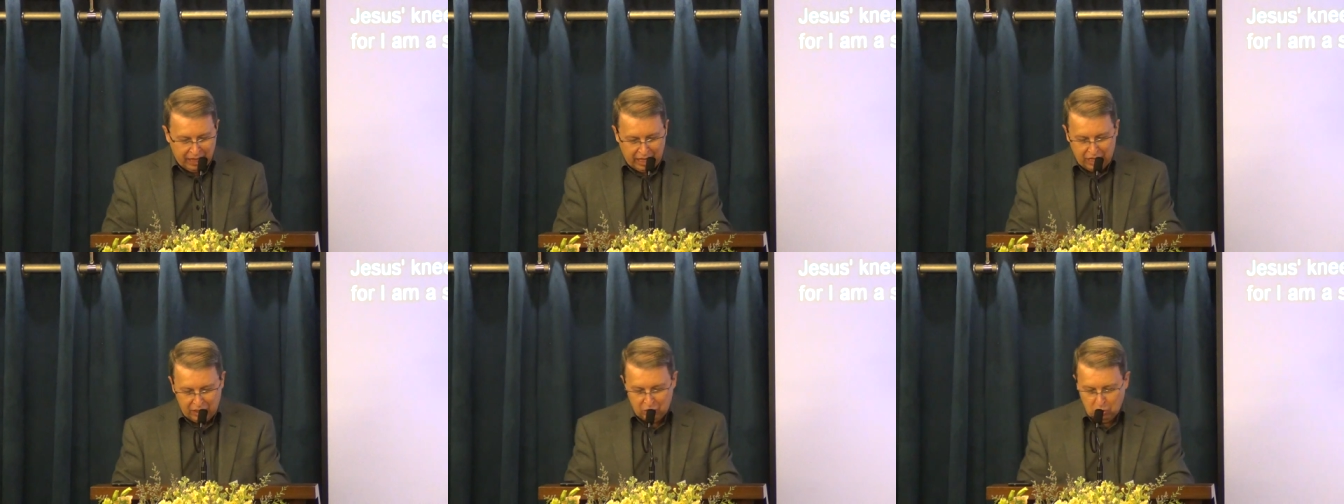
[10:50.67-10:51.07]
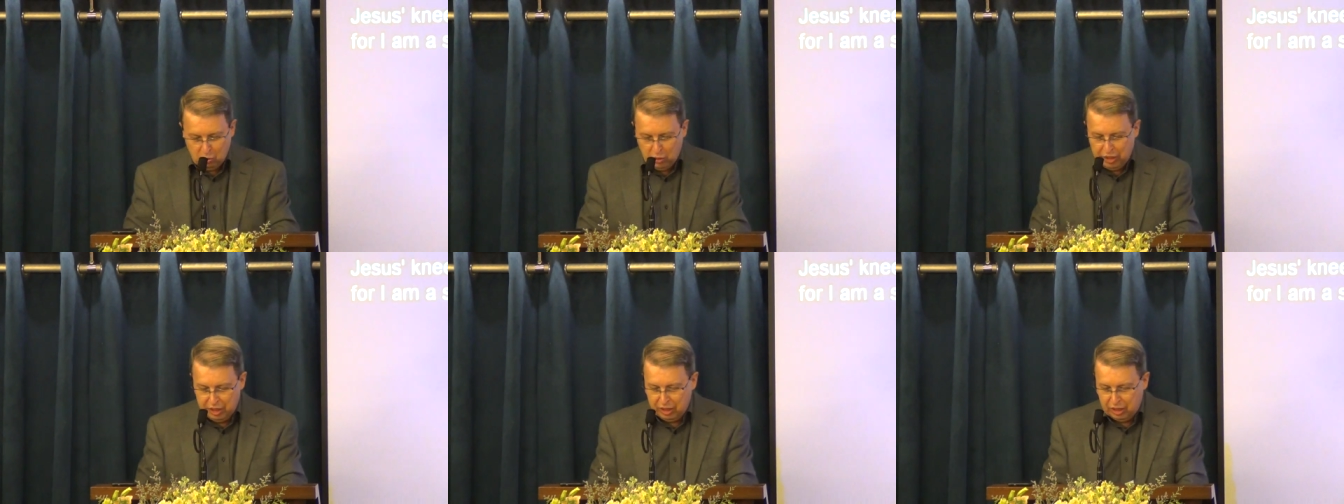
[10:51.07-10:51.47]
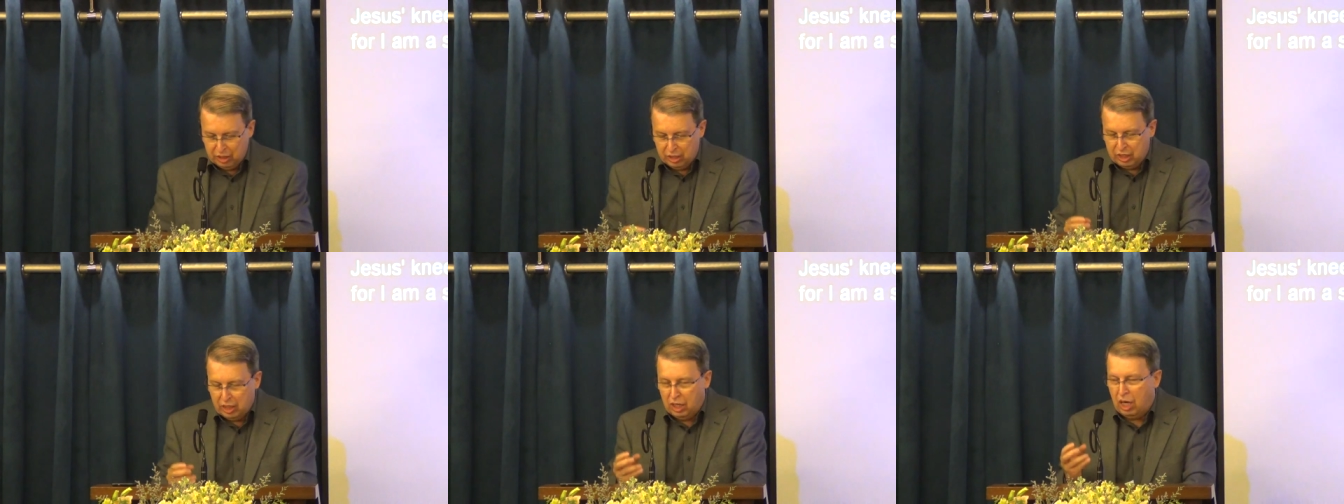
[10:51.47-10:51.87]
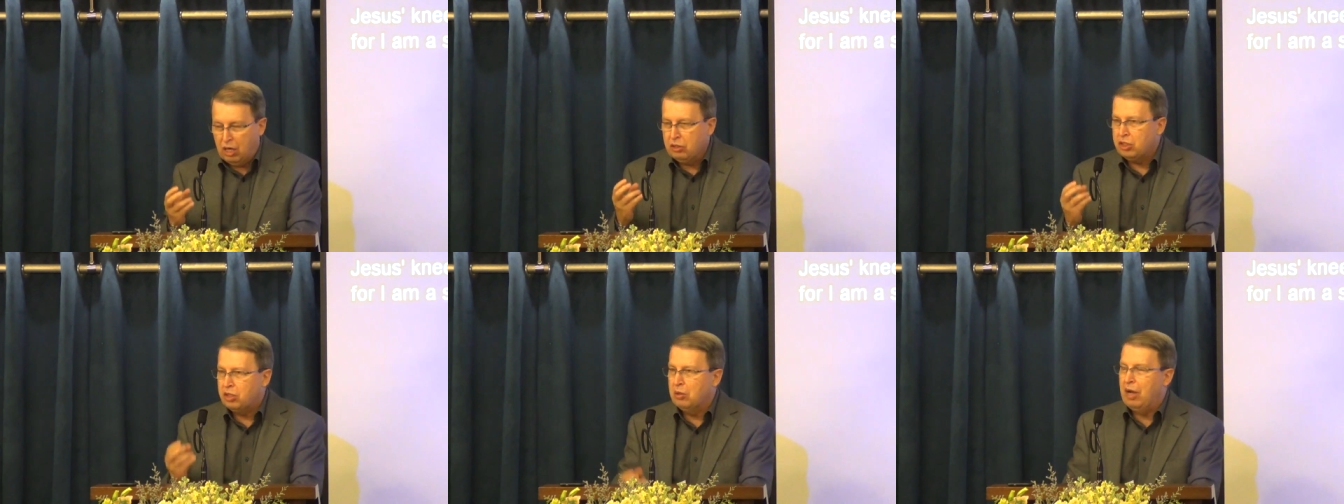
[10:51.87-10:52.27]
And we
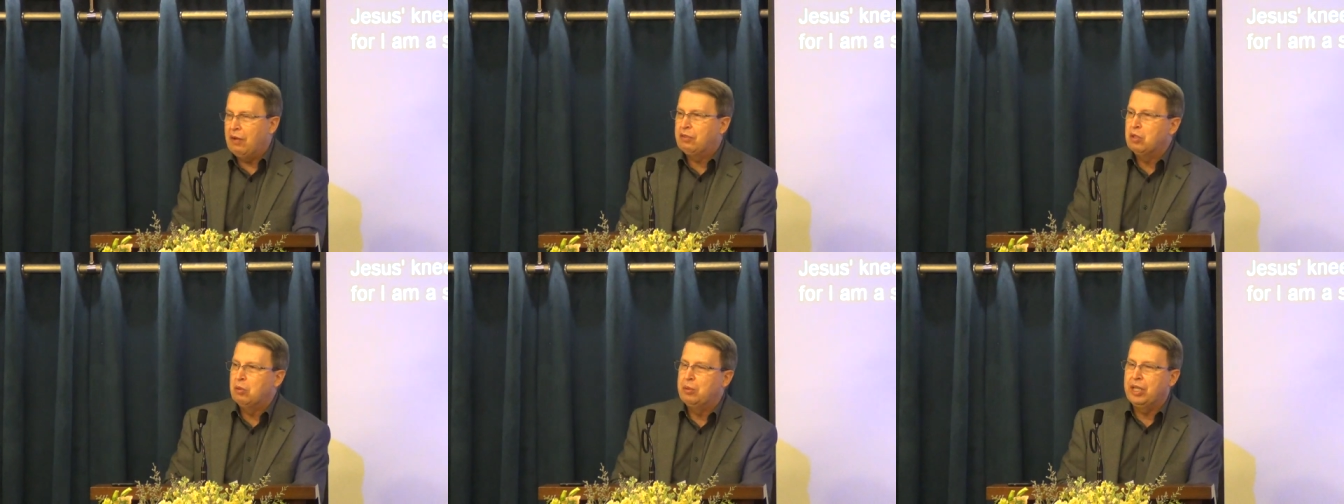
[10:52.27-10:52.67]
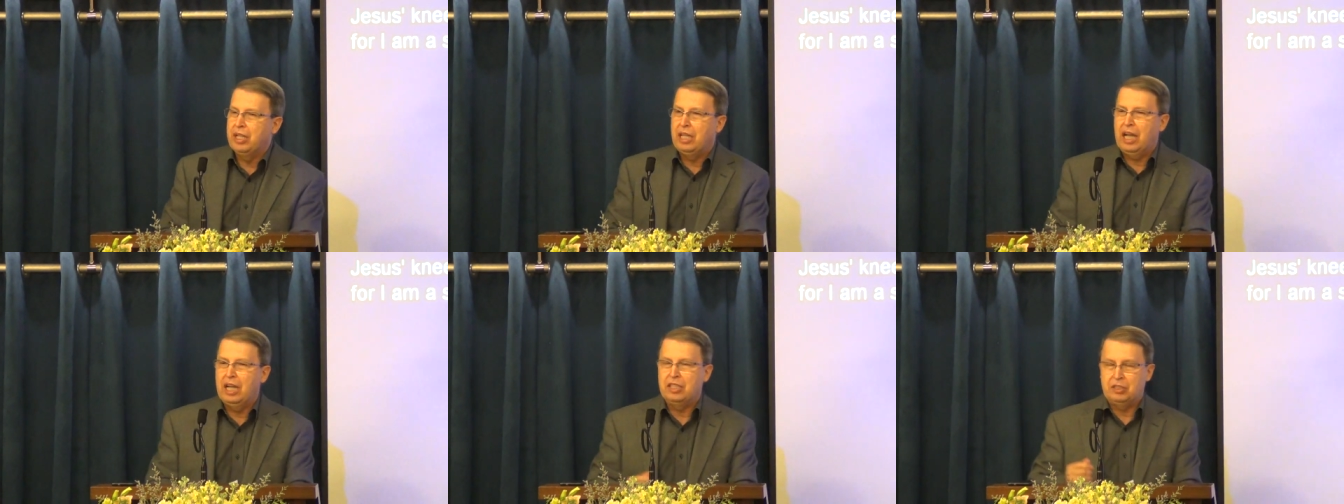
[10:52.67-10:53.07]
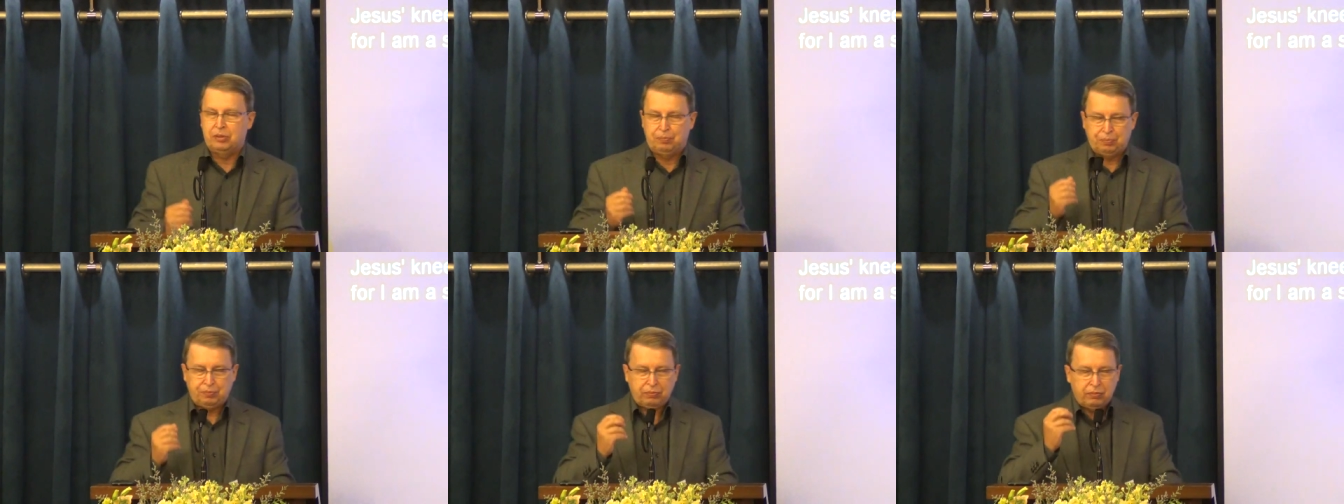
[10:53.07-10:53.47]
also have to realize